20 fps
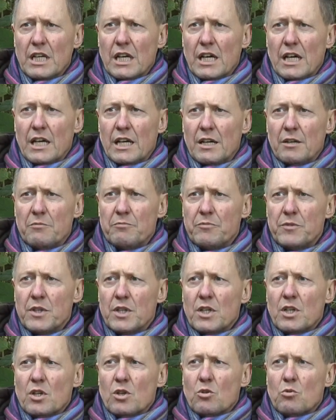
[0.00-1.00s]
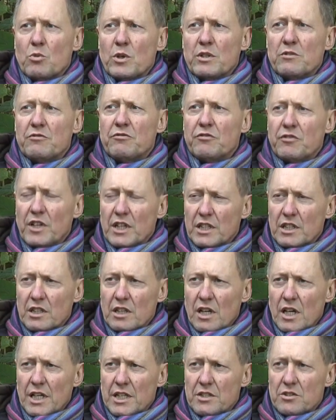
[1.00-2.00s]
Um, we
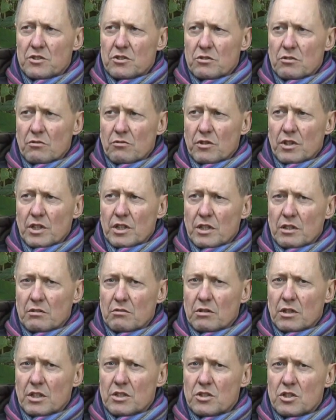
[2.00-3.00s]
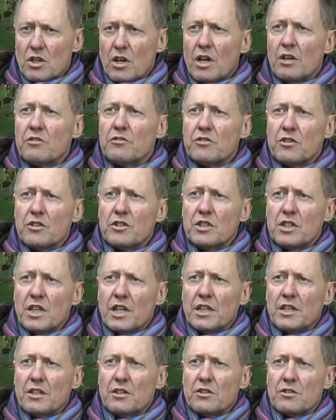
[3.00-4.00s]
floodlight the entire 30
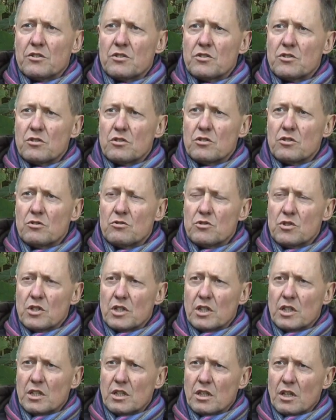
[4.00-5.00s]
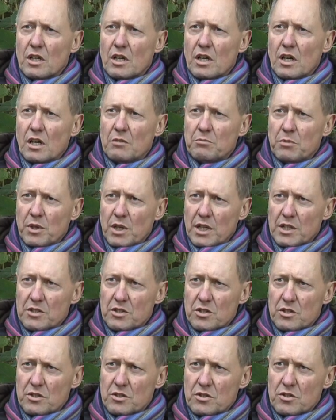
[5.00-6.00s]
acres using
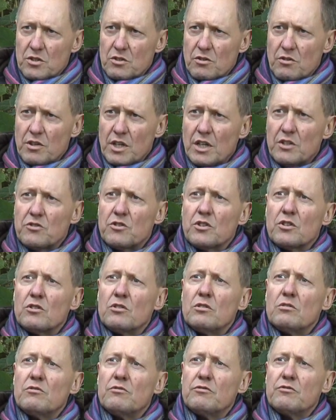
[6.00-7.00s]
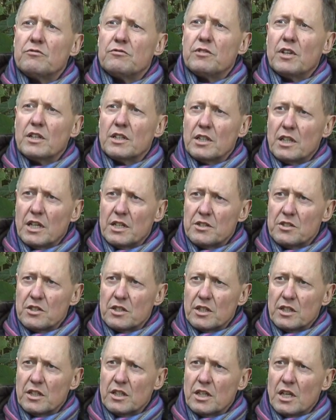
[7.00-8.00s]
uplighters, theatrical
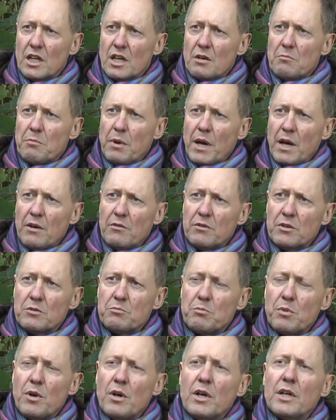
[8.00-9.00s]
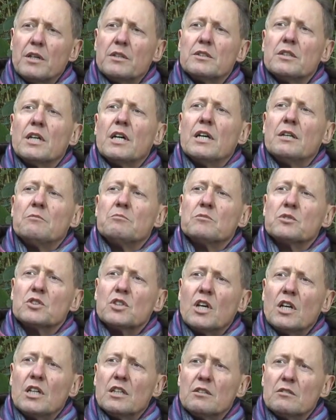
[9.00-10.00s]
floodlighting, powered by um,
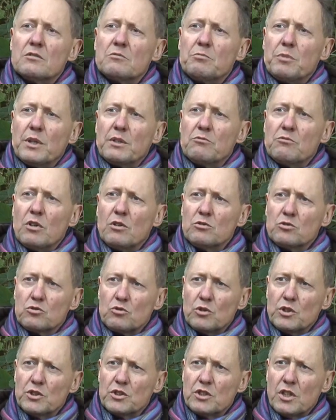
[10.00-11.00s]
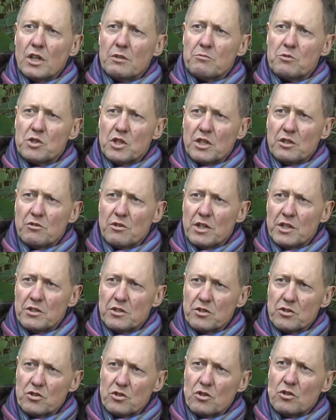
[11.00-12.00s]
silent big Rolls-Royce type
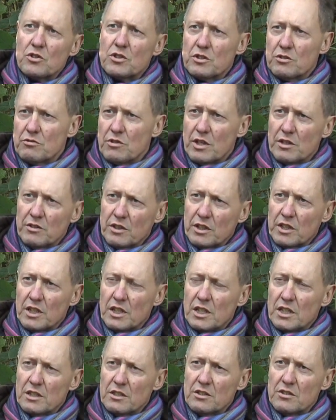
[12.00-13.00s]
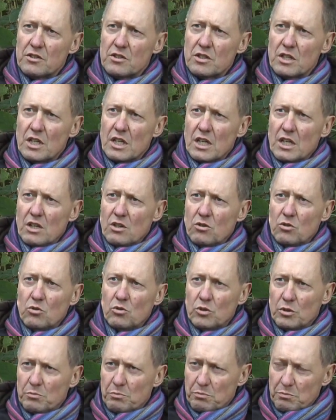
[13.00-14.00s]
generators dotted around the gardens.
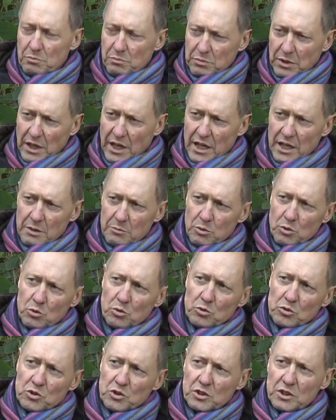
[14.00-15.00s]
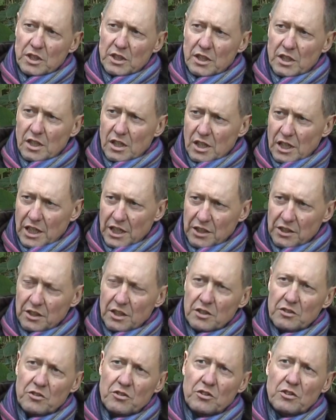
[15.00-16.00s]
All the cables uh, are hidden
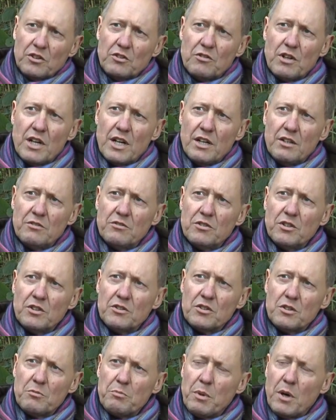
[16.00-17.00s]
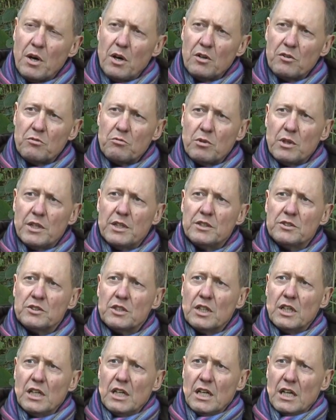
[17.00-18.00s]
under the ground, under the pathways,
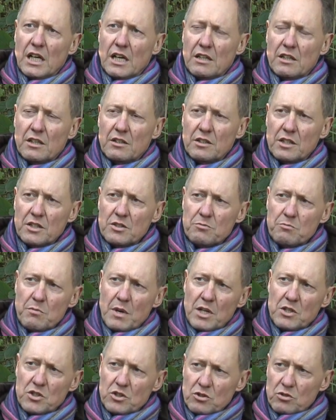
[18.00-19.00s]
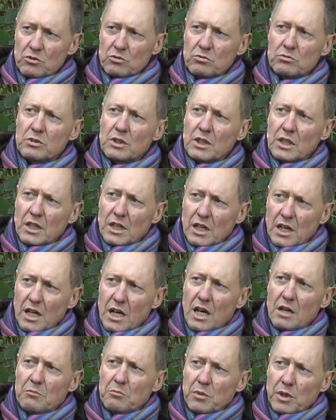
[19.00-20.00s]
and then these magical
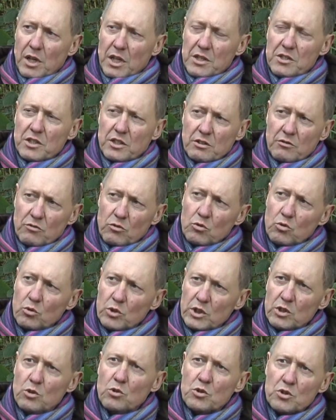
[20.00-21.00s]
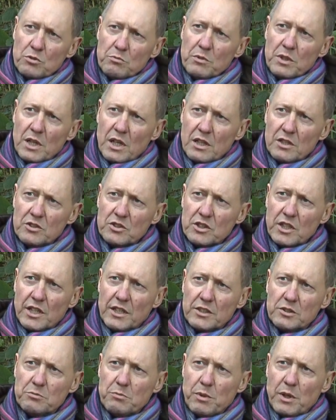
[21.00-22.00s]
uplighting of all the autumn colours
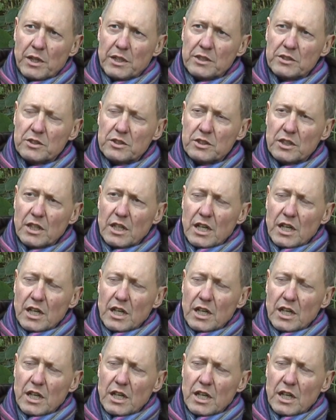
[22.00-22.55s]
takes place.